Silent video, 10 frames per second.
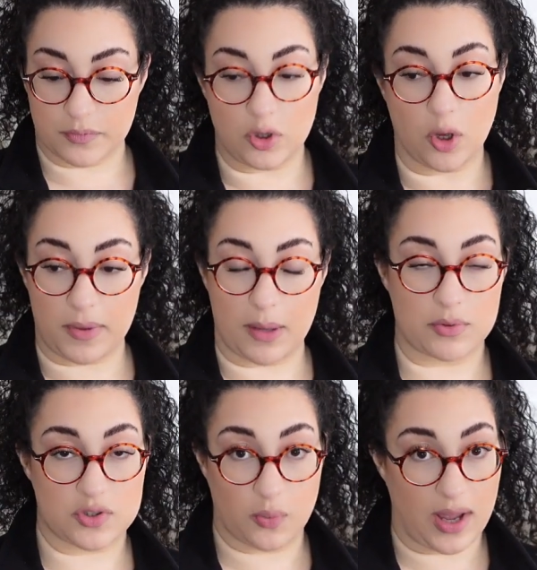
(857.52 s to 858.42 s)
not be able
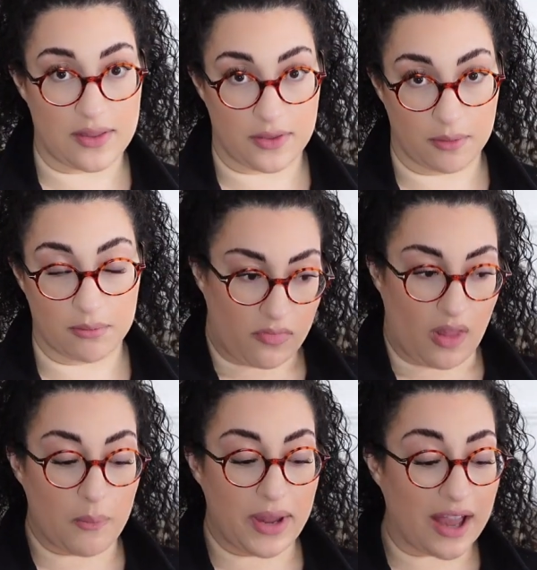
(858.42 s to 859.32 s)
to wear them.
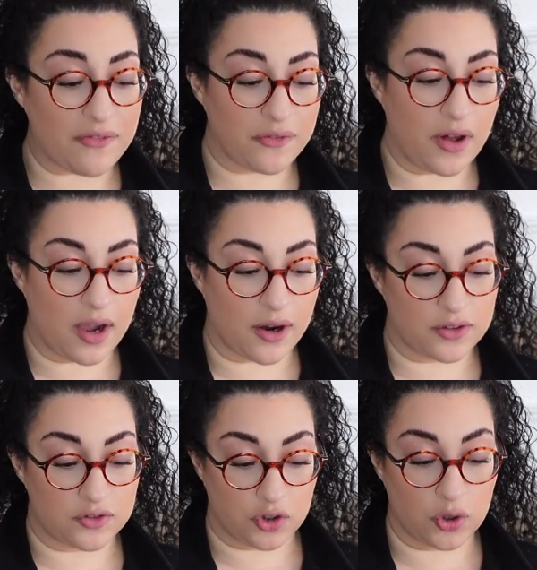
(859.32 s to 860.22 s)
We have
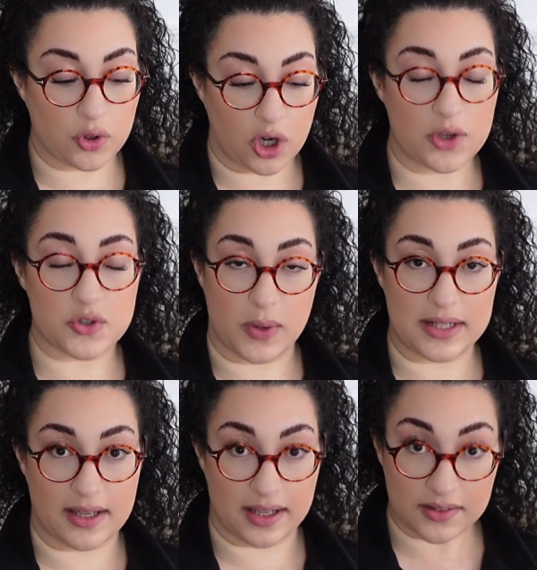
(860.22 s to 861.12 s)
two close
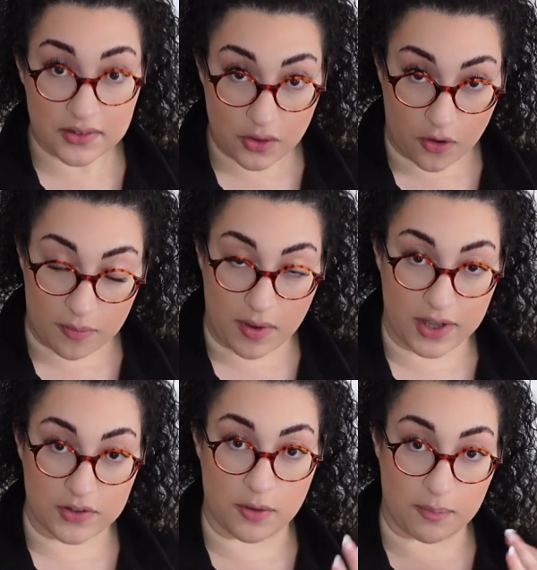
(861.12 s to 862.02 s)
weddings of
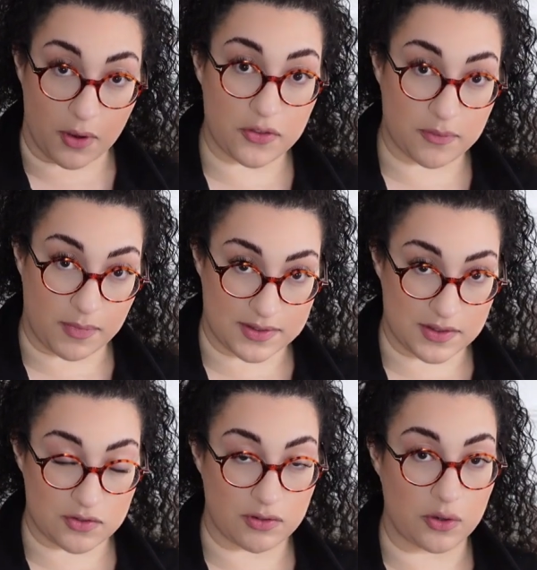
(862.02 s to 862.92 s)
mine. So both of my
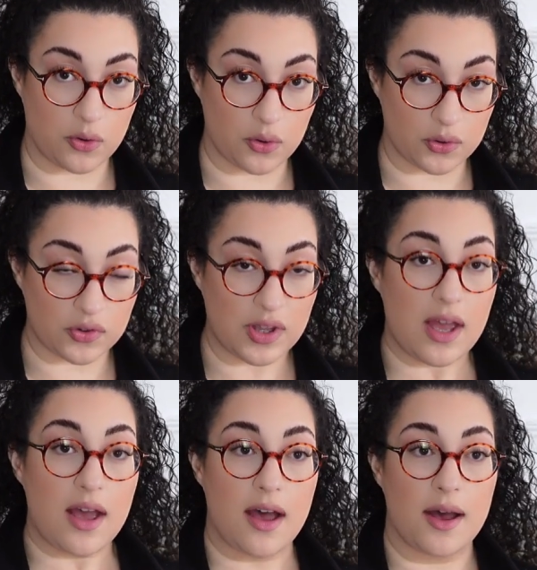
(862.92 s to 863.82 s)
sister-in-laws
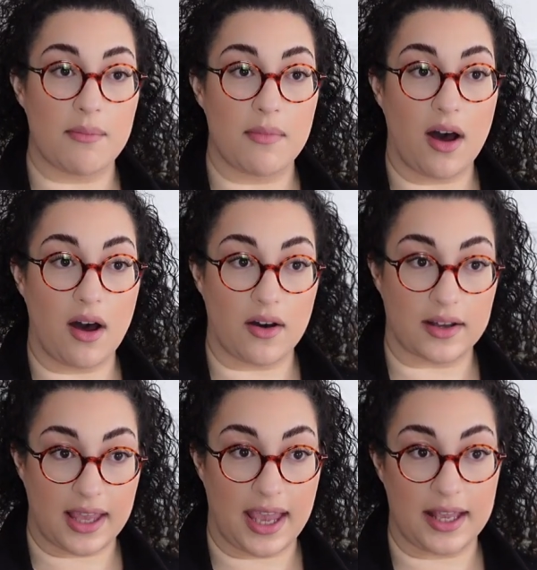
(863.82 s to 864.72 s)

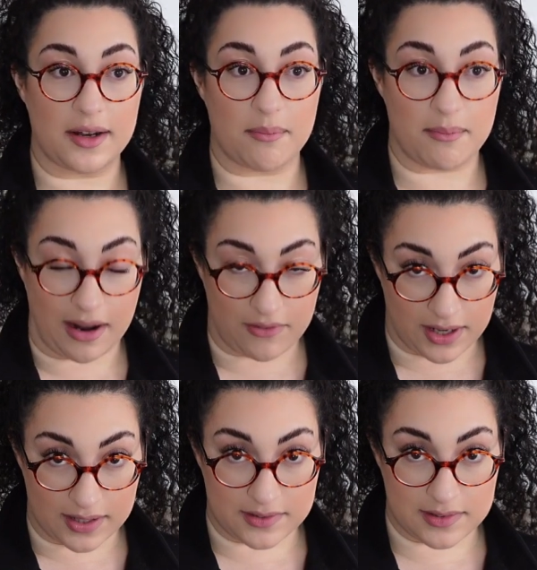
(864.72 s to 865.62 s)
are getting
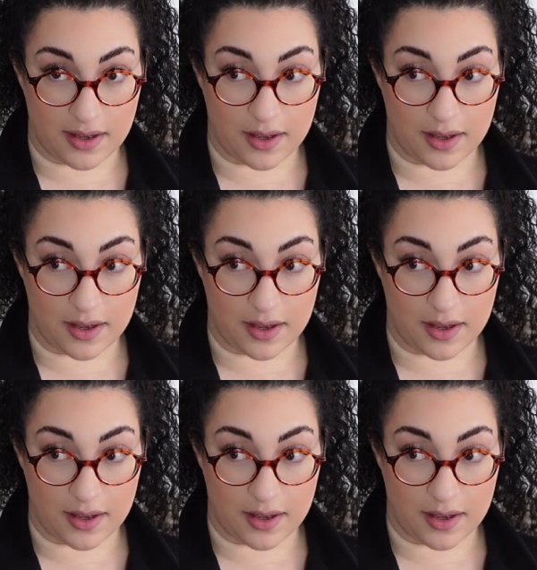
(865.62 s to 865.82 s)
married.